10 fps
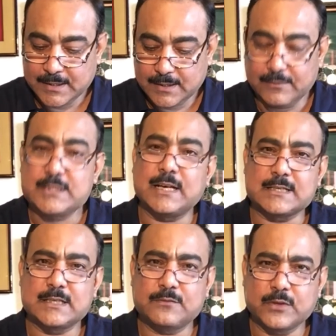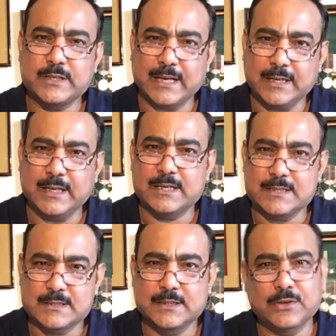which lasted for 10
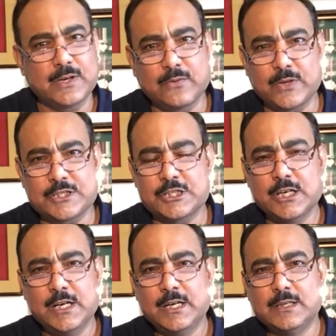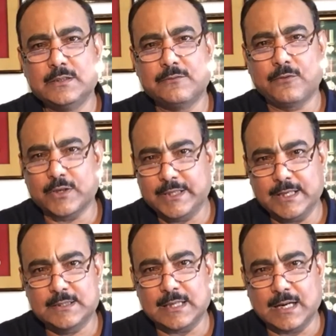years, during which the
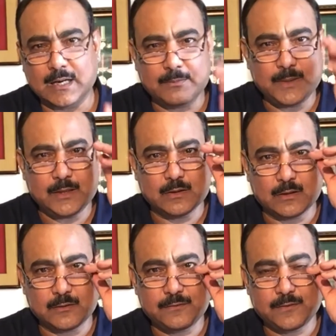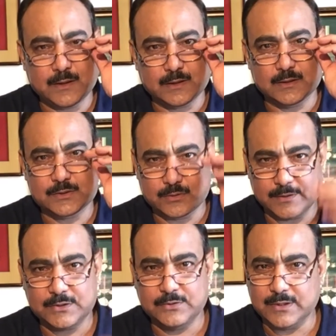40th Army of the
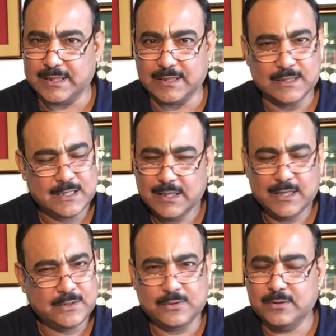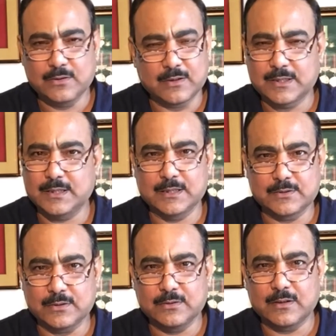Soviet Union could
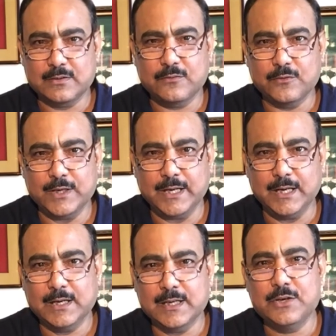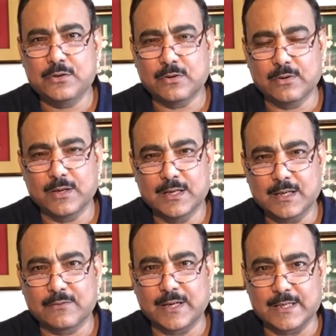not fully control
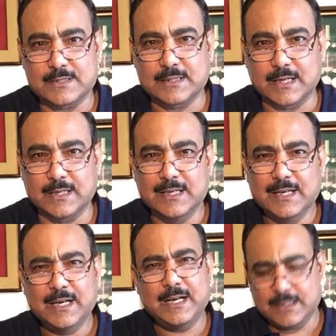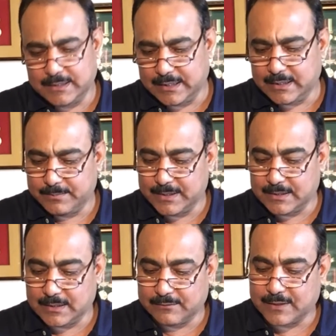Afghanistan, and there had been
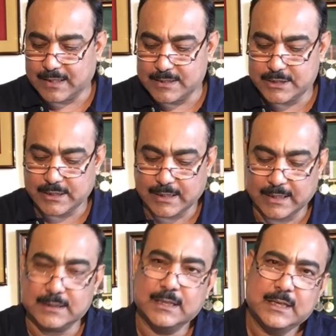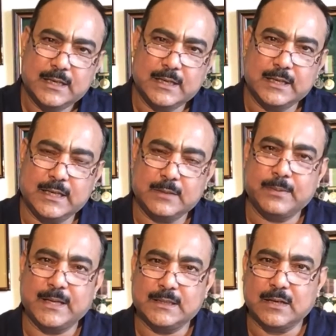an Afghan jihad led
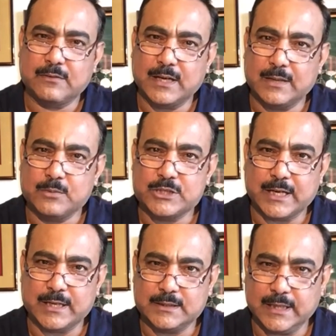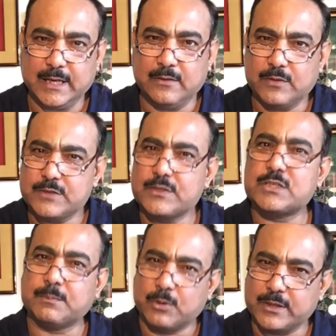by the Afghan Mujahideen, which was
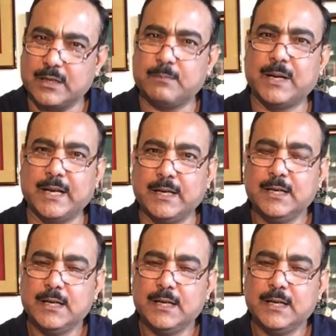supported by